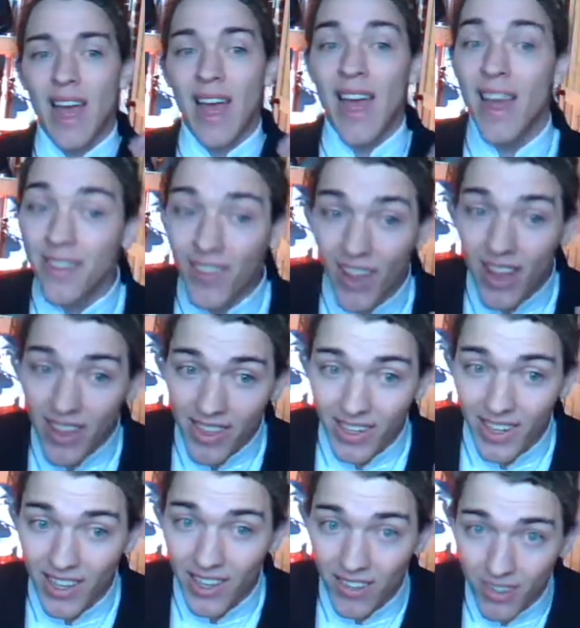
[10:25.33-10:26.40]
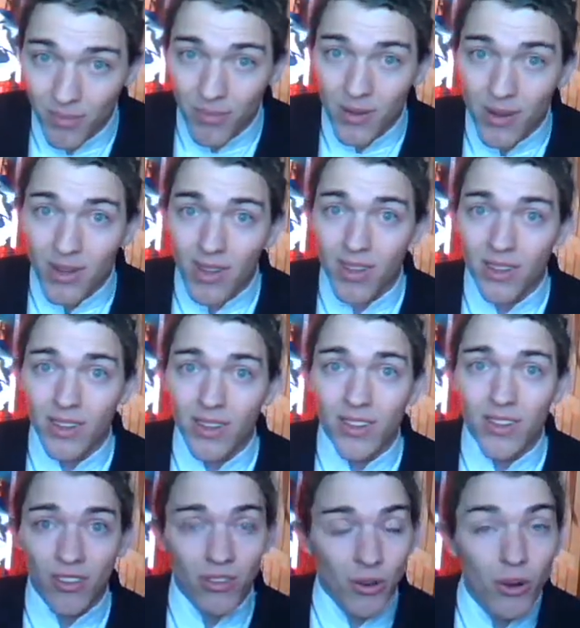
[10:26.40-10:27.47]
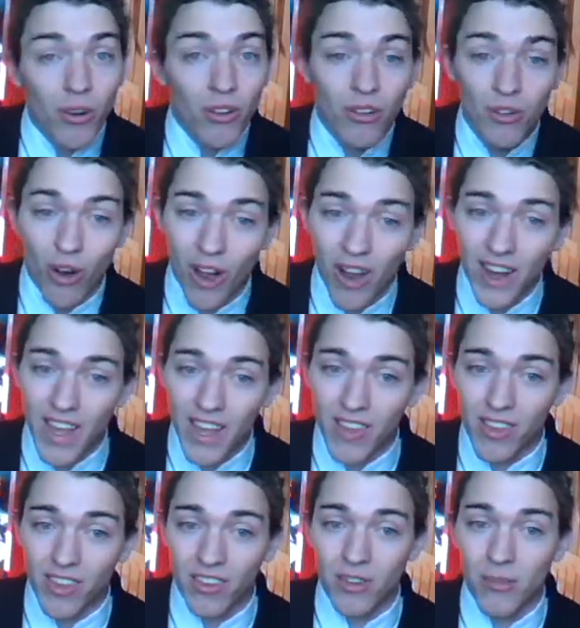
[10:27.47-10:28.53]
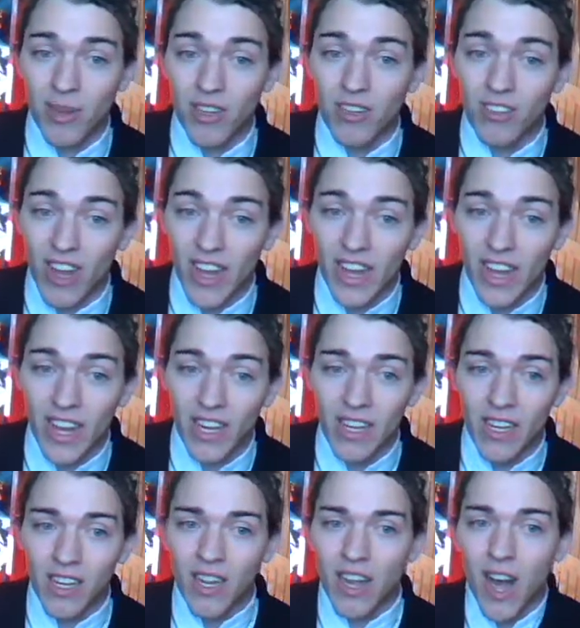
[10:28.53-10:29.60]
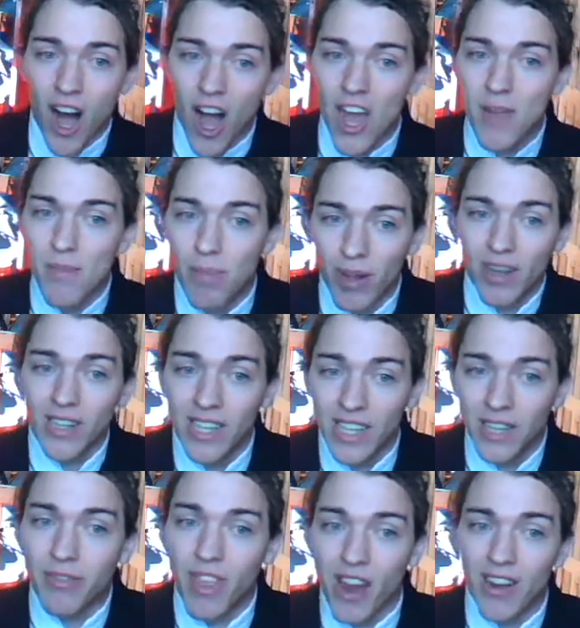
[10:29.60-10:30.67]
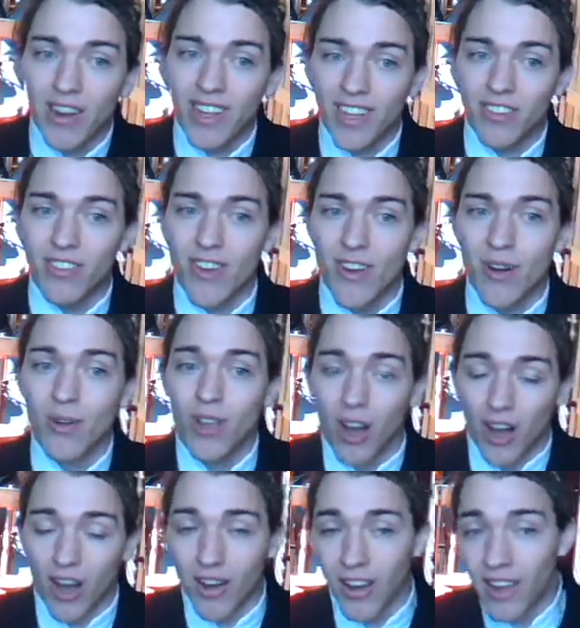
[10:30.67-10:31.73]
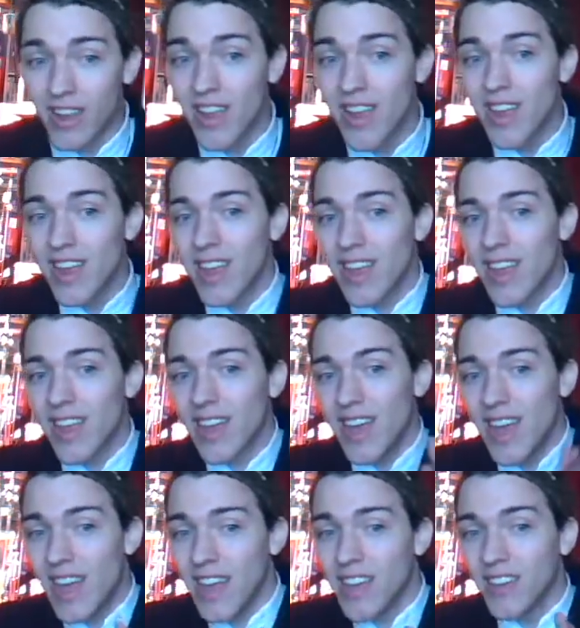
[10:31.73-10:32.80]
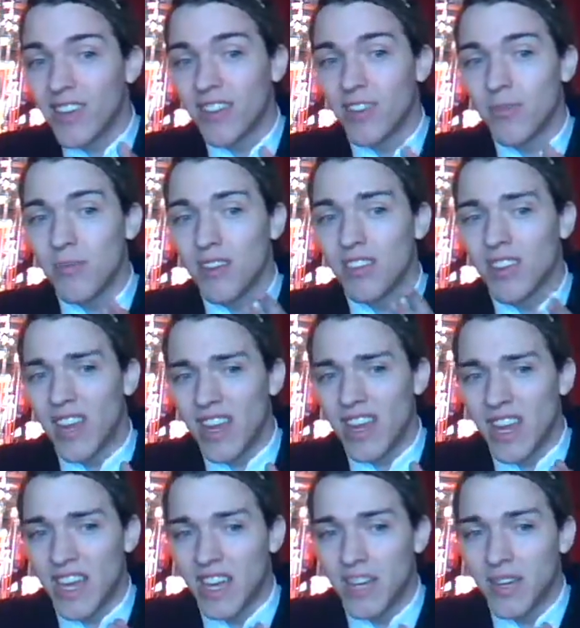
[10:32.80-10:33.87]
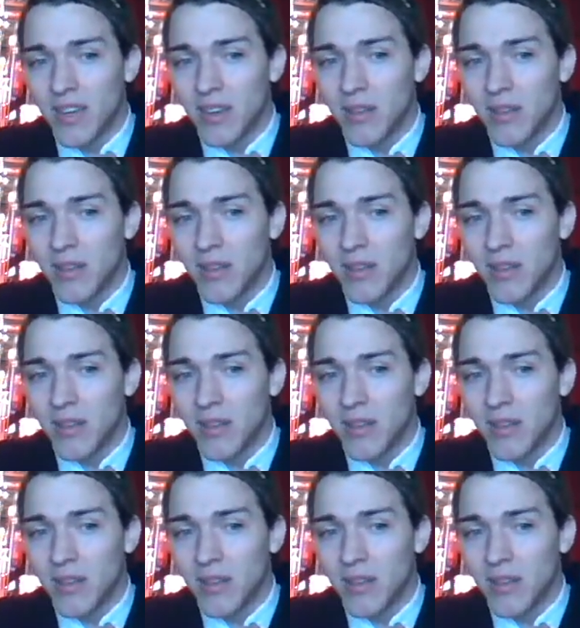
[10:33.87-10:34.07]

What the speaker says: Anti-theism, or strong atheism, is saying, I believe there is no God. Atheism is saying,